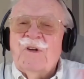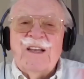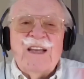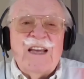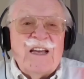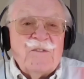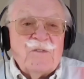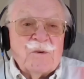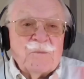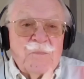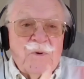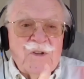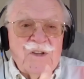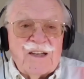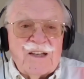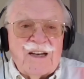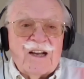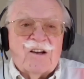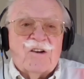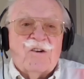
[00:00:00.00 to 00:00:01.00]
Even
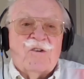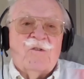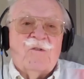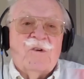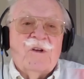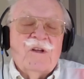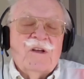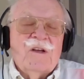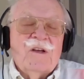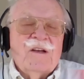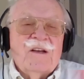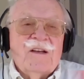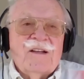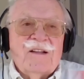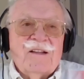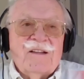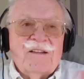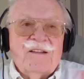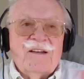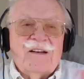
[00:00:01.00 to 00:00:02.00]
Politico
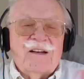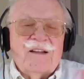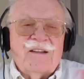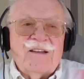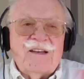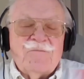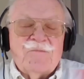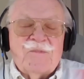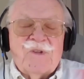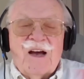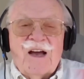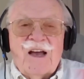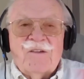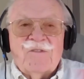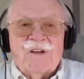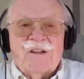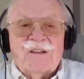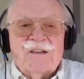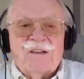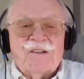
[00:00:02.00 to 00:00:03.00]
did a deep dive
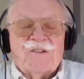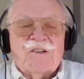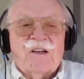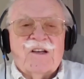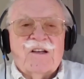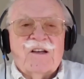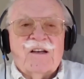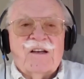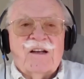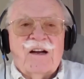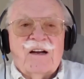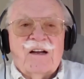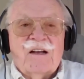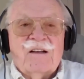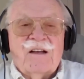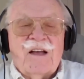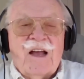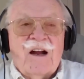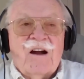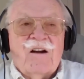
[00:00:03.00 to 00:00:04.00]
on this.
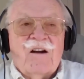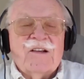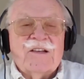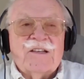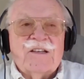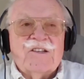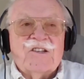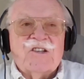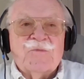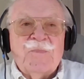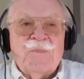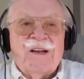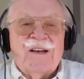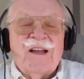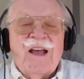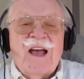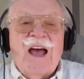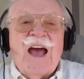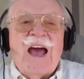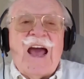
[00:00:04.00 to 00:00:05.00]
Harris has
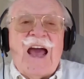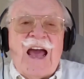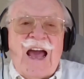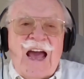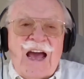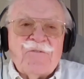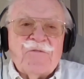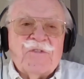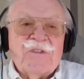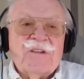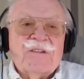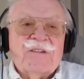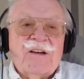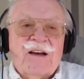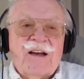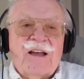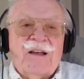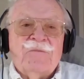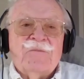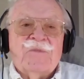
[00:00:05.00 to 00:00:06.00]
spent half the
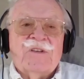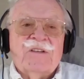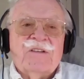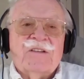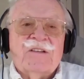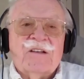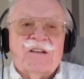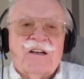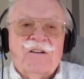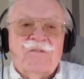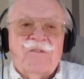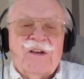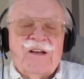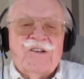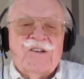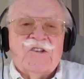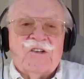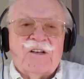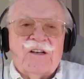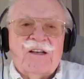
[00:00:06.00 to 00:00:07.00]
time since the
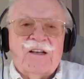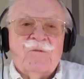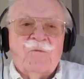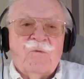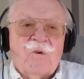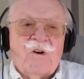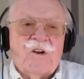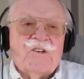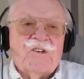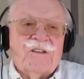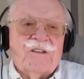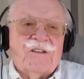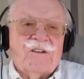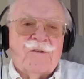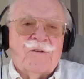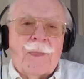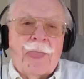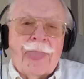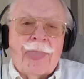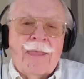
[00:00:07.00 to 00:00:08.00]
convention in
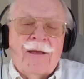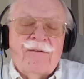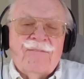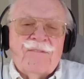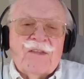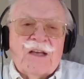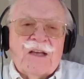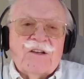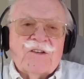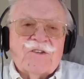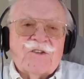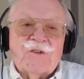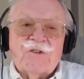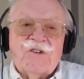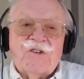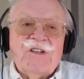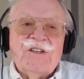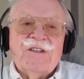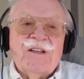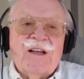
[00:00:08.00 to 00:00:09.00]
Washington. So
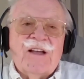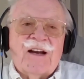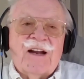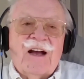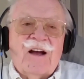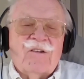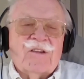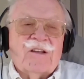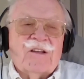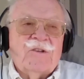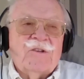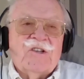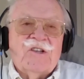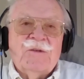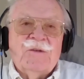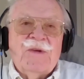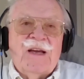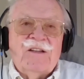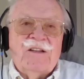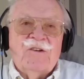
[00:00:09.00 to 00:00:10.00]
she's not out, and
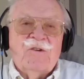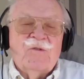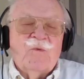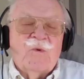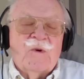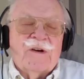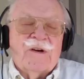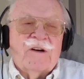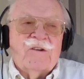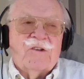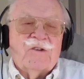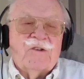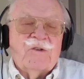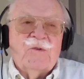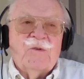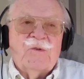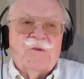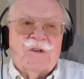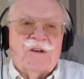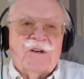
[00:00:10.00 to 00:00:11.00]
she may do one or
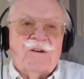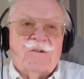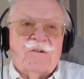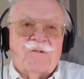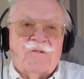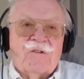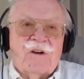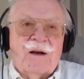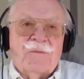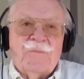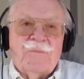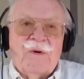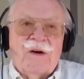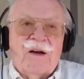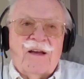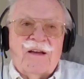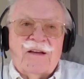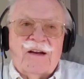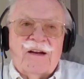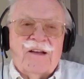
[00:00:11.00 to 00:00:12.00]
two, you know, drop
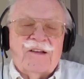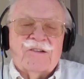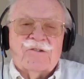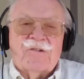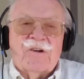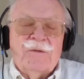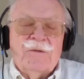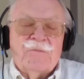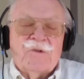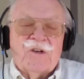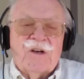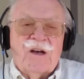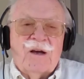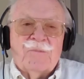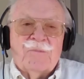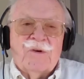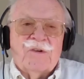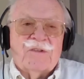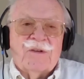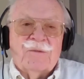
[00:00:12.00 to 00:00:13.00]
by an ice cream
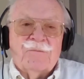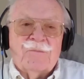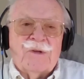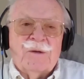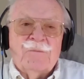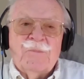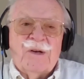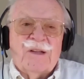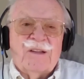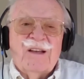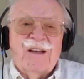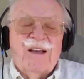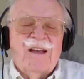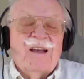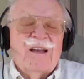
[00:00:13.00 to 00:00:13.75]
shop or something, but